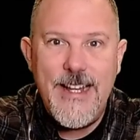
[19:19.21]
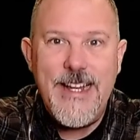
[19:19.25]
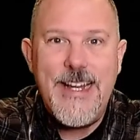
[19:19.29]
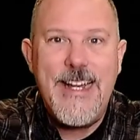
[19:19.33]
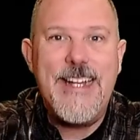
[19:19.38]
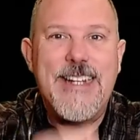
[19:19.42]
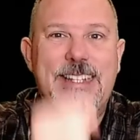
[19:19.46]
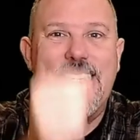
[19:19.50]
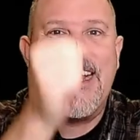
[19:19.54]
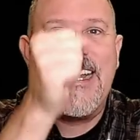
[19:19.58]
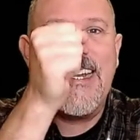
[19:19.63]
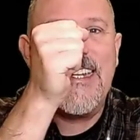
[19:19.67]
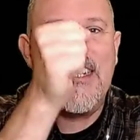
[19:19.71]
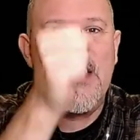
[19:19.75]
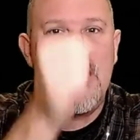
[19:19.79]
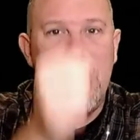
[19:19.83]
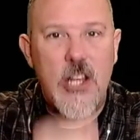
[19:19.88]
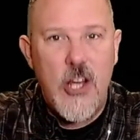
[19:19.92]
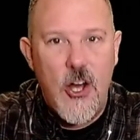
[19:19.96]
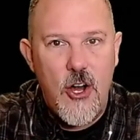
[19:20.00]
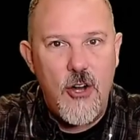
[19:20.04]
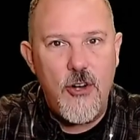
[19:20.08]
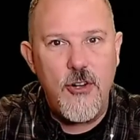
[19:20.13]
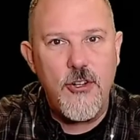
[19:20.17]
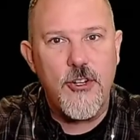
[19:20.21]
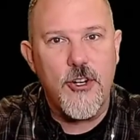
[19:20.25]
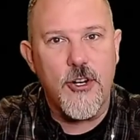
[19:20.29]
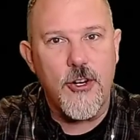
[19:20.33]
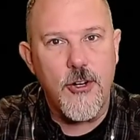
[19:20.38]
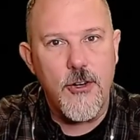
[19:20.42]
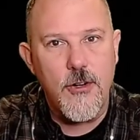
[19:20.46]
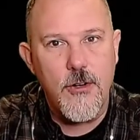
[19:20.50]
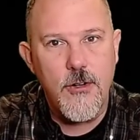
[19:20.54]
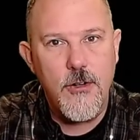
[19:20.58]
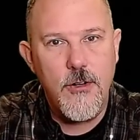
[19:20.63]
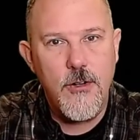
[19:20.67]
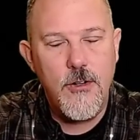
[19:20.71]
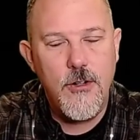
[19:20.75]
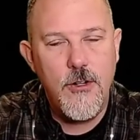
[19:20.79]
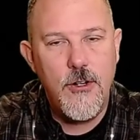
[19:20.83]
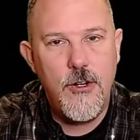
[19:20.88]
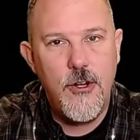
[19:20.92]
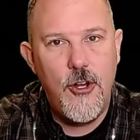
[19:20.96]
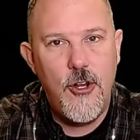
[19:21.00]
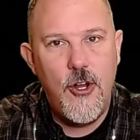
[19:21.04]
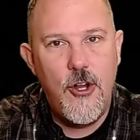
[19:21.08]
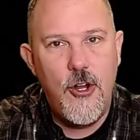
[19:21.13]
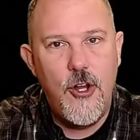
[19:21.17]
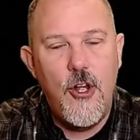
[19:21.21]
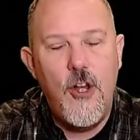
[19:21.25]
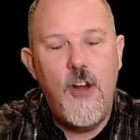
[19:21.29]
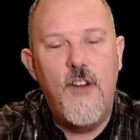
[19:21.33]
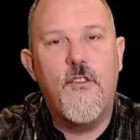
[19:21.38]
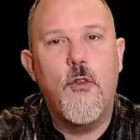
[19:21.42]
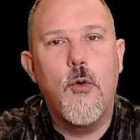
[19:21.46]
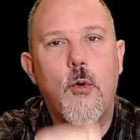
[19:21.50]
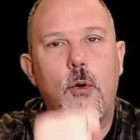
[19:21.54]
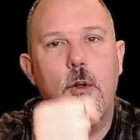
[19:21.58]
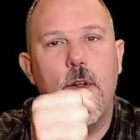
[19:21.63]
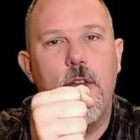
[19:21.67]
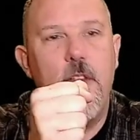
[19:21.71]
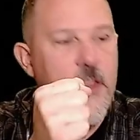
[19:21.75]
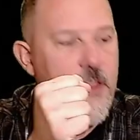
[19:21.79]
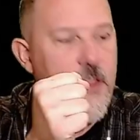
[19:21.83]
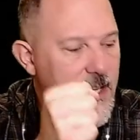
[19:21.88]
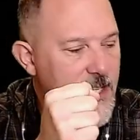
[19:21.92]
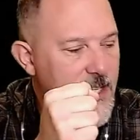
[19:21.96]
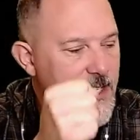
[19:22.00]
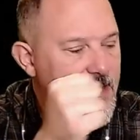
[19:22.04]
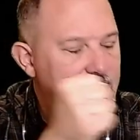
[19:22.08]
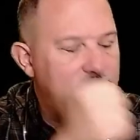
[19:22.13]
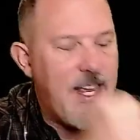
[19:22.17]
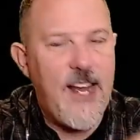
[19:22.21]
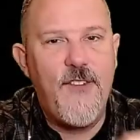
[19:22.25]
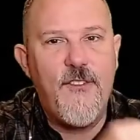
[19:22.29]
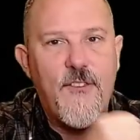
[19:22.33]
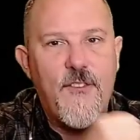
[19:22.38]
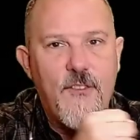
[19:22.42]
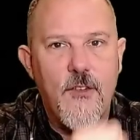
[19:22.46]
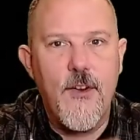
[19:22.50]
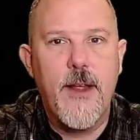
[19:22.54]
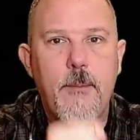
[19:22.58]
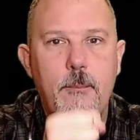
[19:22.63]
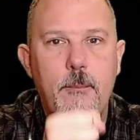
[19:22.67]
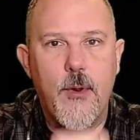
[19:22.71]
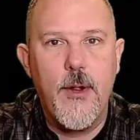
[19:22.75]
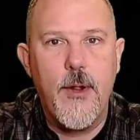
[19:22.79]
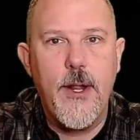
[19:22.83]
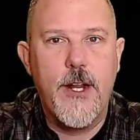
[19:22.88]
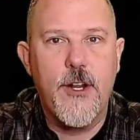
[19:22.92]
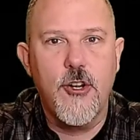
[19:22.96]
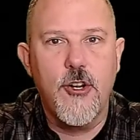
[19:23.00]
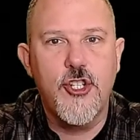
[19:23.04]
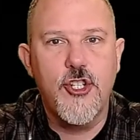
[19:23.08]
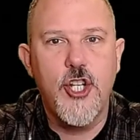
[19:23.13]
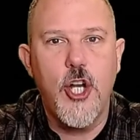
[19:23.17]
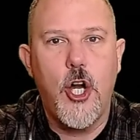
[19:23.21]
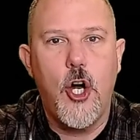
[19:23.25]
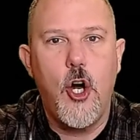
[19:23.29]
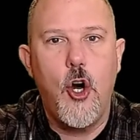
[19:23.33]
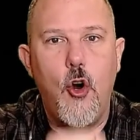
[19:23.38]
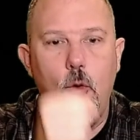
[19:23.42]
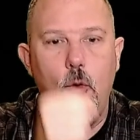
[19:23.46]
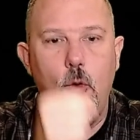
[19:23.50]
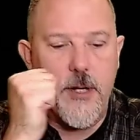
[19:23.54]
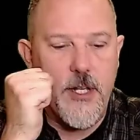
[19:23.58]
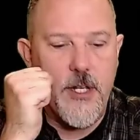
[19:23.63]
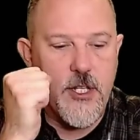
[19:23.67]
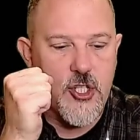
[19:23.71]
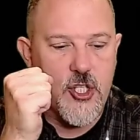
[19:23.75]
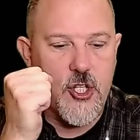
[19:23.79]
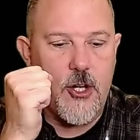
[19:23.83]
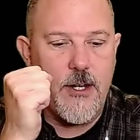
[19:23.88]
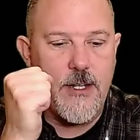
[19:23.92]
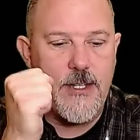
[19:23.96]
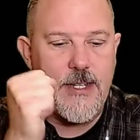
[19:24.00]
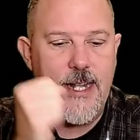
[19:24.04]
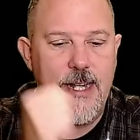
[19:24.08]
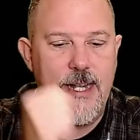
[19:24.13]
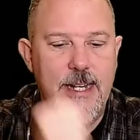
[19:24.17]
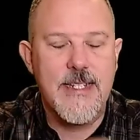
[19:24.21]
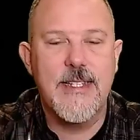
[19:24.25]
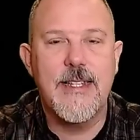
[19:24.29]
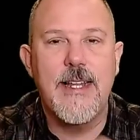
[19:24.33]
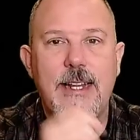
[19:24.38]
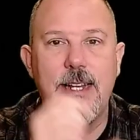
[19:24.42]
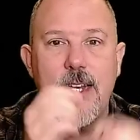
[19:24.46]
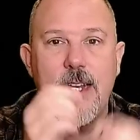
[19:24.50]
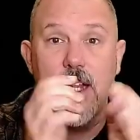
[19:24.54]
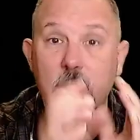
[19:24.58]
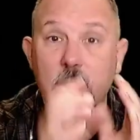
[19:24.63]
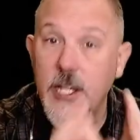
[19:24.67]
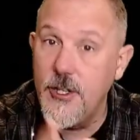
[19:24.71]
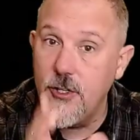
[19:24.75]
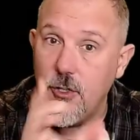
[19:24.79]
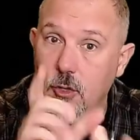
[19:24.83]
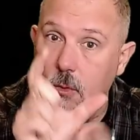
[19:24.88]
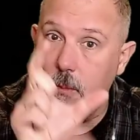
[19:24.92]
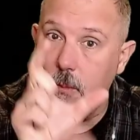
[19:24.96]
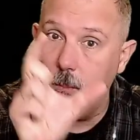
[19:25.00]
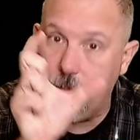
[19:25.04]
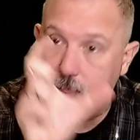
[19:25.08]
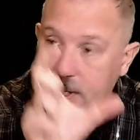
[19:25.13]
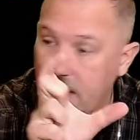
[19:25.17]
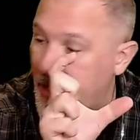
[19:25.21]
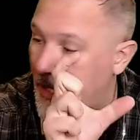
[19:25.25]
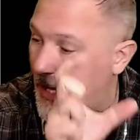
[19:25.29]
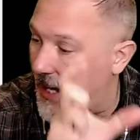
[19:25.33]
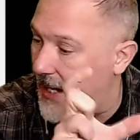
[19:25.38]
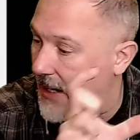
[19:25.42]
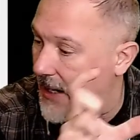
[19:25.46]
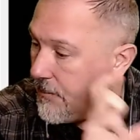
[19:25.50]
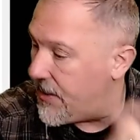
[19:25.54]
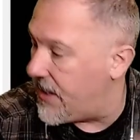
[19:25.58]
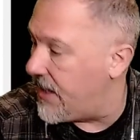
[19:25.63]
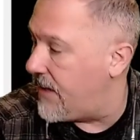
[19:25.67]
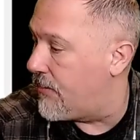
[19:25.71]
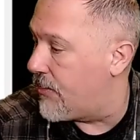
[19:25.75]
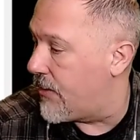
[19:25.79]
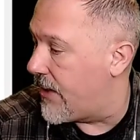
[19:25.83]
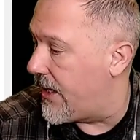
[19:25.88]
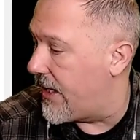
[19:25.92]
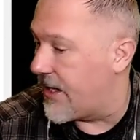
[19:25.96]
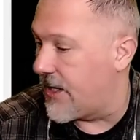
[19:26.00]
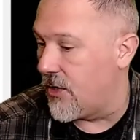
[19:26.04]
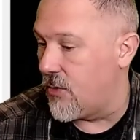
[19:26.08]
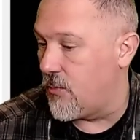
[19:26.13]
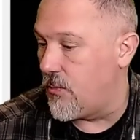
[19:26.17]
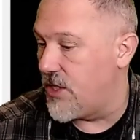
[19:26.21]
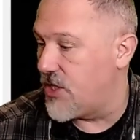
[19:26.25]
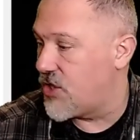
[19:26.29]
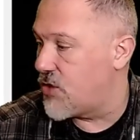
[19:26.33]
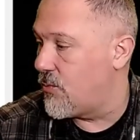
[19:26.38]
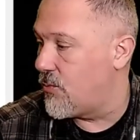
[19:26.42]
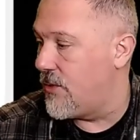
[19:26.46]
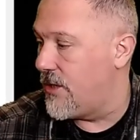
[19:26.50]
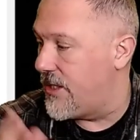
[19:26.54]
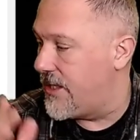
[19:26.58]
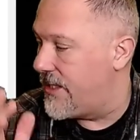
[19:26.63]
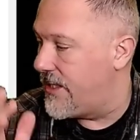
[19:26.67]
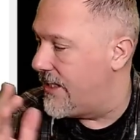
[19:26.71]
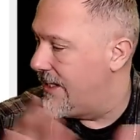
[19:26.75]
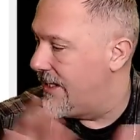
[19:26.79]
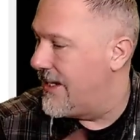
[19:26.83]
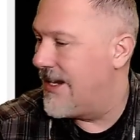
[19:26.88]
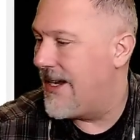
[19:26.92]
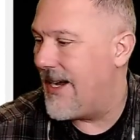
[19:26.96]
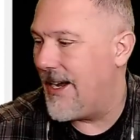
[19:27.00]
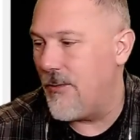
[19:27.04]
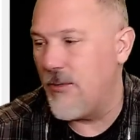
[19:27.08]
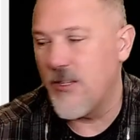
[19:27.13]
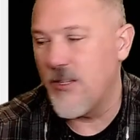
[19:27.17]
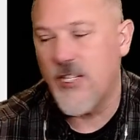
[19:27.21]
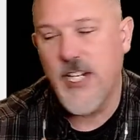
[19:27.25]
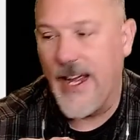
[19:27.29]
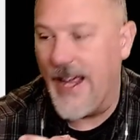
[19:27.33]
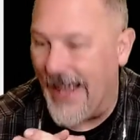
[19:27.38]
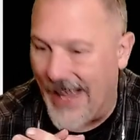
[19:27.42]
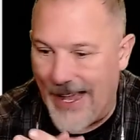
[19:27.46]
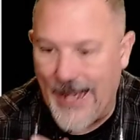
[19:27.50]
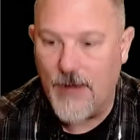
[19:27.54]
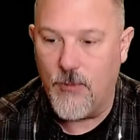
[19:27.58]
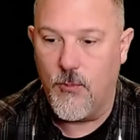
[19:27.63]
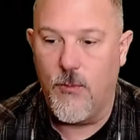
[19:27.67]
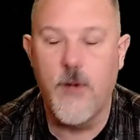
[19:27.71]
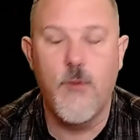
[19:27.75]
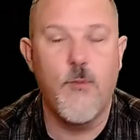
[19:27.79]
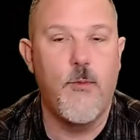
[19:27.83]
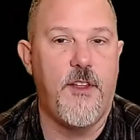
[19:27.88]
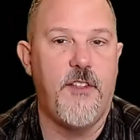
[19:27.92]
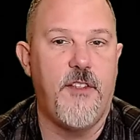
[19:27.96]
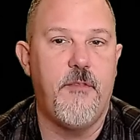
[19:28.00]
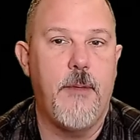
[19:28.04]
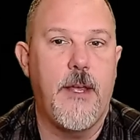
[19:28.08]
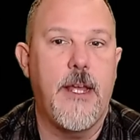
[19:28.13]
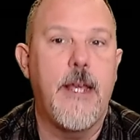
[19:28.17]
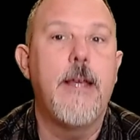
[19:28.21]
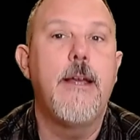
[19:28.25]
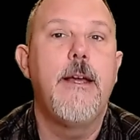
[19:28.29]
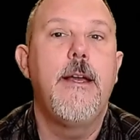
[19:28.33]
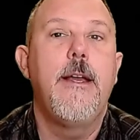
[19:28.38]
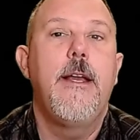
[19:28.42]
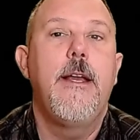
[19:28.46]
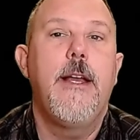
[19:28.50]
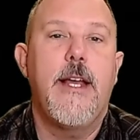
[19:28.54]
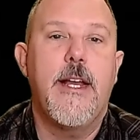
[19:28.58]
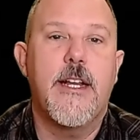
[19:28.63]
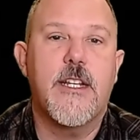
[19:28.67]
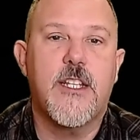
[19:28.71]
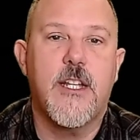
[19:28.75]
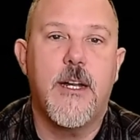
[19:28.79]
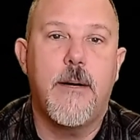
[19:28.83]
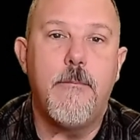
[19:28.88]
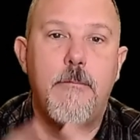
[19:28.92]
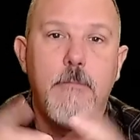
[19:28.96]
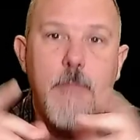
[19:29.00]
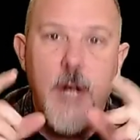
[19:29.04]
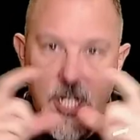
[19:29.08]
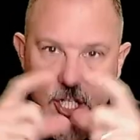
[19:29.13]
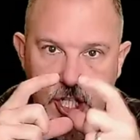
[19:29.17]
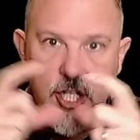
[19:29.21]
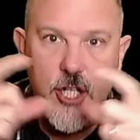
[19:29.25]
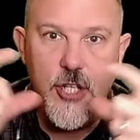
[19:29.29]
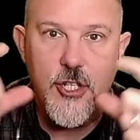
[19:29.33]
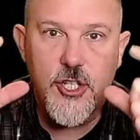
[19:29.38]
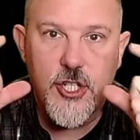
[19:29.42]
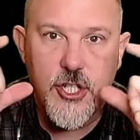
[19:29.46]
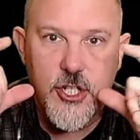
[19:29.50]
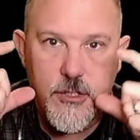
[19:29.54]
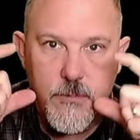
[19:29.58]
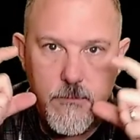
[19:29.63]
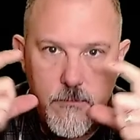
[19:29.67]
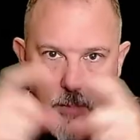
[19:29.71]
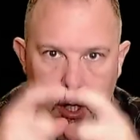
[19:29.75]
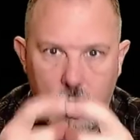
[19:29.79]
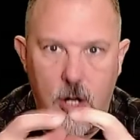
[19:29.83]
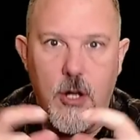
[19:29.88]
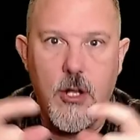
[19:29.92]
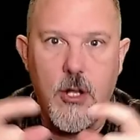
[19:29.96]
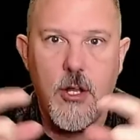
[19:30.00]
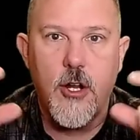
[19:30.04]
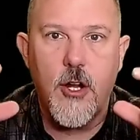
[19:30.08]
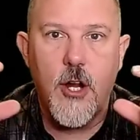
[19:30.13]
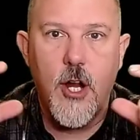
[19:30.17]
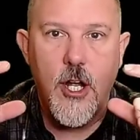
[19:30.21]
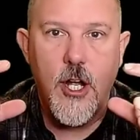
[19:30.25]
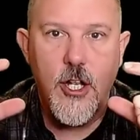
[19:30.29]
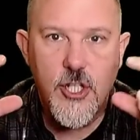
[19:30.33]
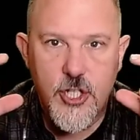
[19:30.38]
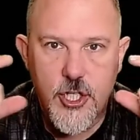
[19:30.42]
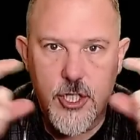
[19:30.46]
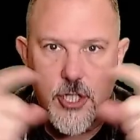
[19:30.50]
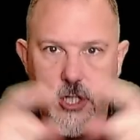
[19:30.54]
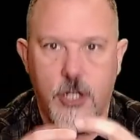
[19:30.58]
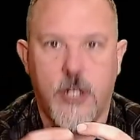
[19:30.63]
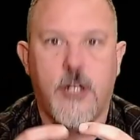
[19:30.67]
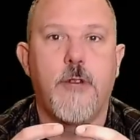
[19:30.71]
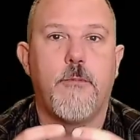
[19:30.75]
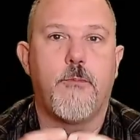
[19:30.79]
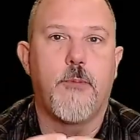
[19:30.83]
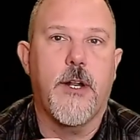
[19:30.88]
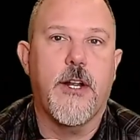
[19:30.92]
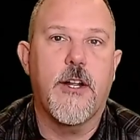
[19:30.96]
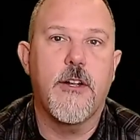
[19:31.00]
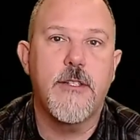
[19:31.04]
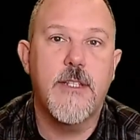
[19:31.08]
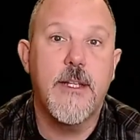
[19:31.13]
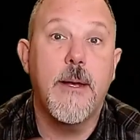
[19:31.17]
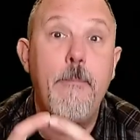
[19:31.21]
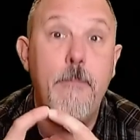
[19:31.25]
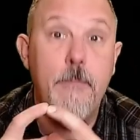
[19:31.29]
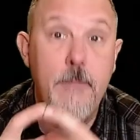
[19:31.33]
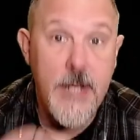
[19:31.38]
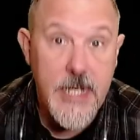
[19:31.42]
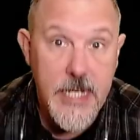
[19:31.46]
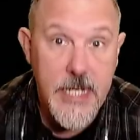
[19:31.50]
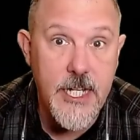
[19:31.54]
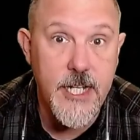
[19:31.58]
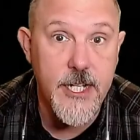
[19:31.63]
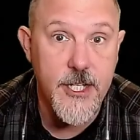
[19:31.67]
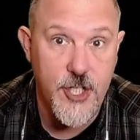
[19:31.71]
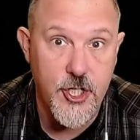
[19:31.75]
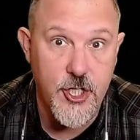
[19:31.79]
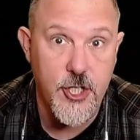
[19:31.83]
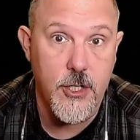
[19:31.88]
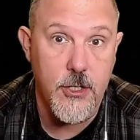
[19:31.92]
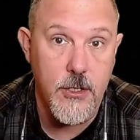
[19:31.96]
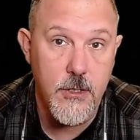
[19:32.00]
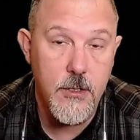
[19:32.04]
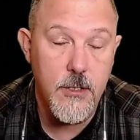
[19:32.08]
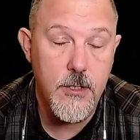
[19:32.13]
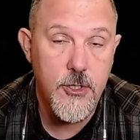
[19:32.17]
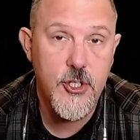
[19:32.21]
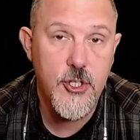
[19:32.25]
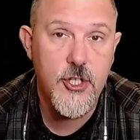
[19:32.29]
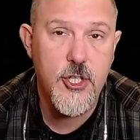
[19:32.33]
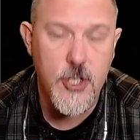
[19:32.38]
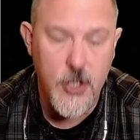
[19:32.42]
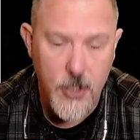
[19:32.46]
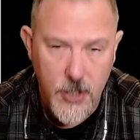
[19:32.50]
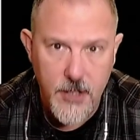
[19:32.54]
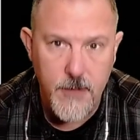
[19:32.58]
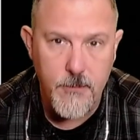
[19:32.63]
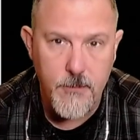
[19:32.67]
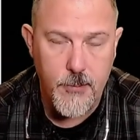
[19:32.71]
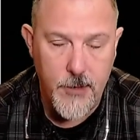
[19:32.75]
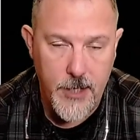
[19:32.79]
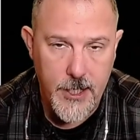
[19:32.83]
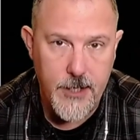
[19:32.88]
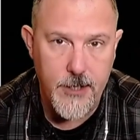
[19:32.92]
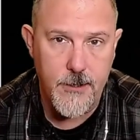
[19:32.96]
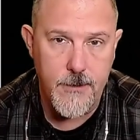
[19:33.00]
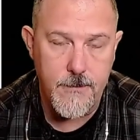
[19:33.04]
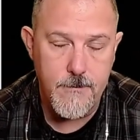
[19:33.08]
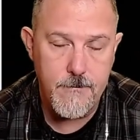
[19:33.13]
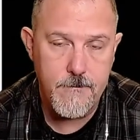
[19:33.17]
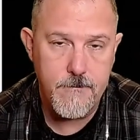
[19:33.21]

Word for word: It takes longer for this F-frame breaker to open its contacts than a little B A B breaker, which would, I wish I had one with me. It's a much smaller circuit breaker. It's a miniature circuit breaker.